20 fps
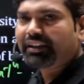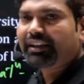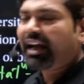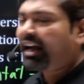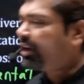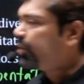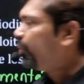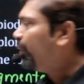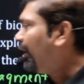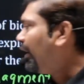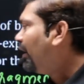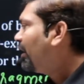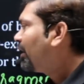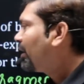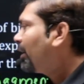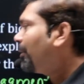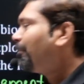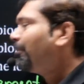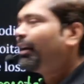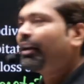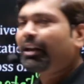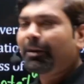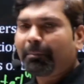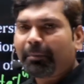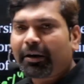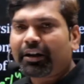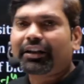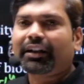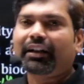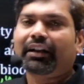that way, if any
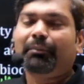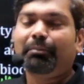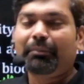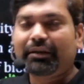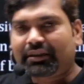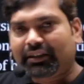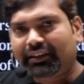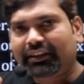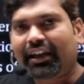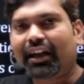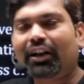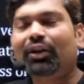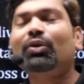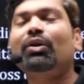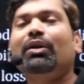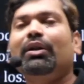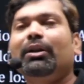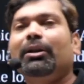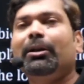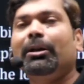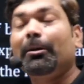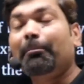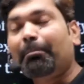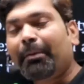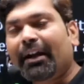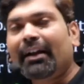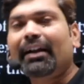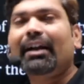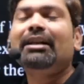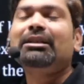particular means that
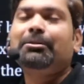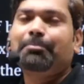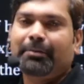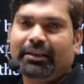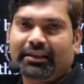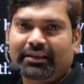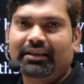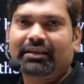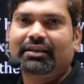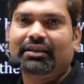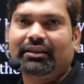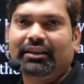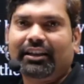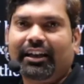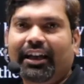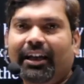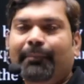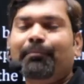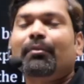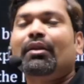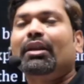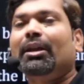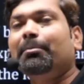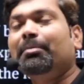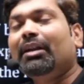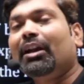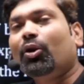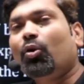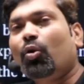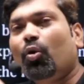dependent species idre, if
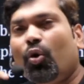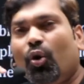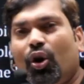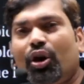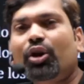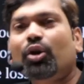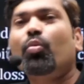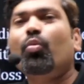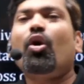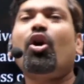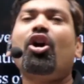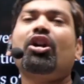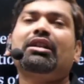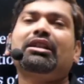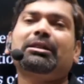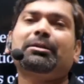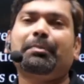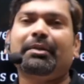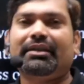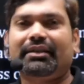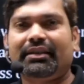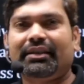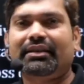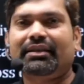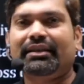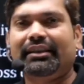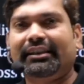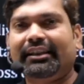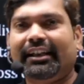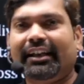they're co-evolved species
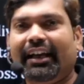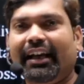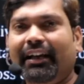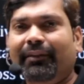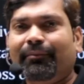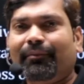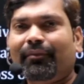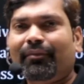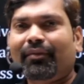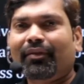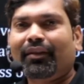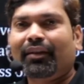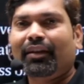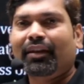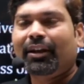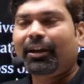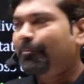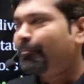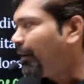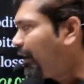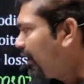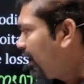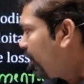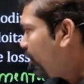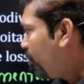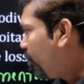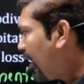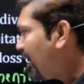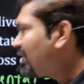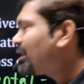idre, if any
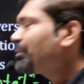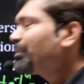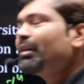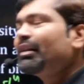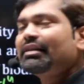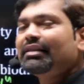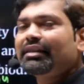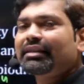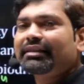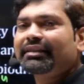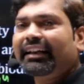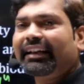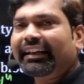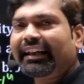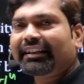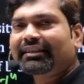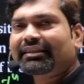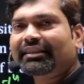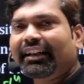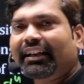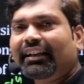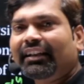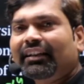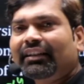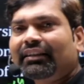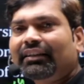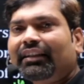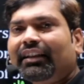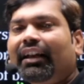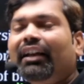one species get extinct,
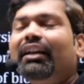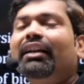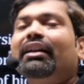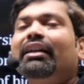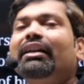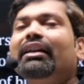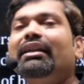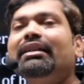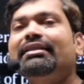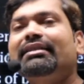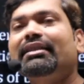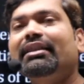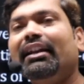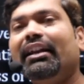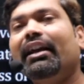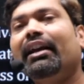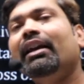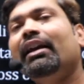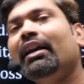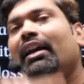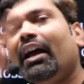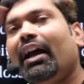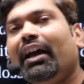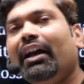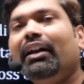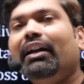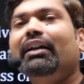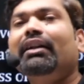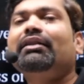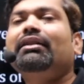then easily
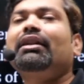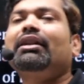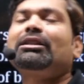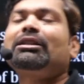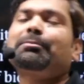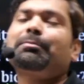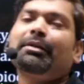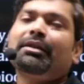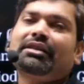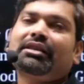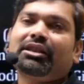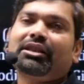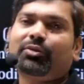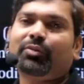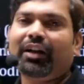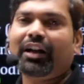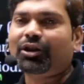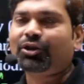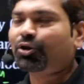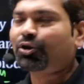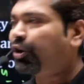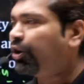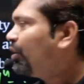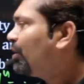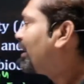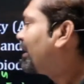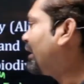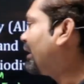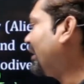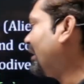another species will also
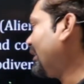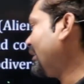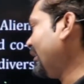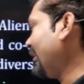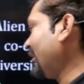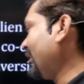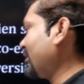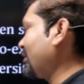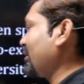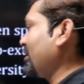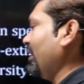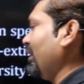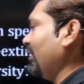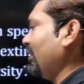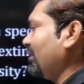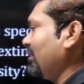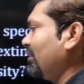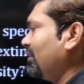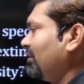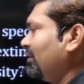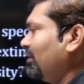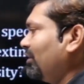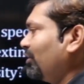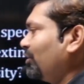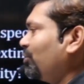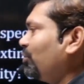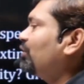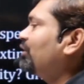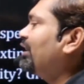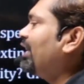get extinct.
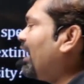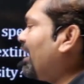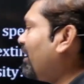So that